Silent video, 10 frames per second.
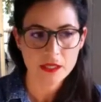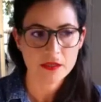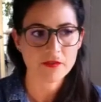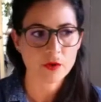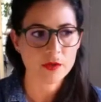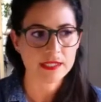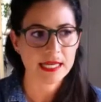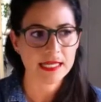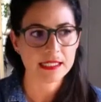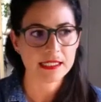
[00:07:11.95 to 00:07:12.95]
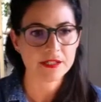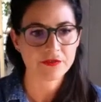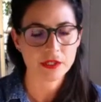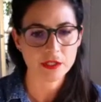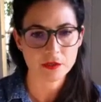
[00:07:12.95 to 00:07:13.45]
They've always had a
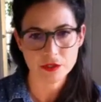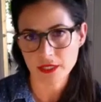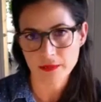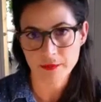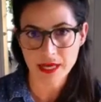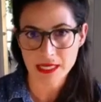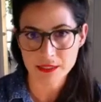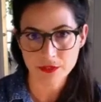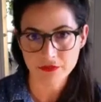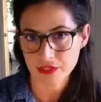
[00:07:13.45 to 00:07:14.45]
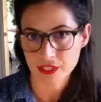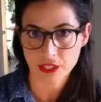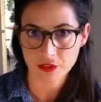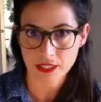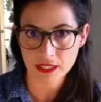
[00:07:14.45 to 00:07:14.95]
different username and password for
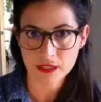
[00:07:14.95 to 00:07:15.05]
security.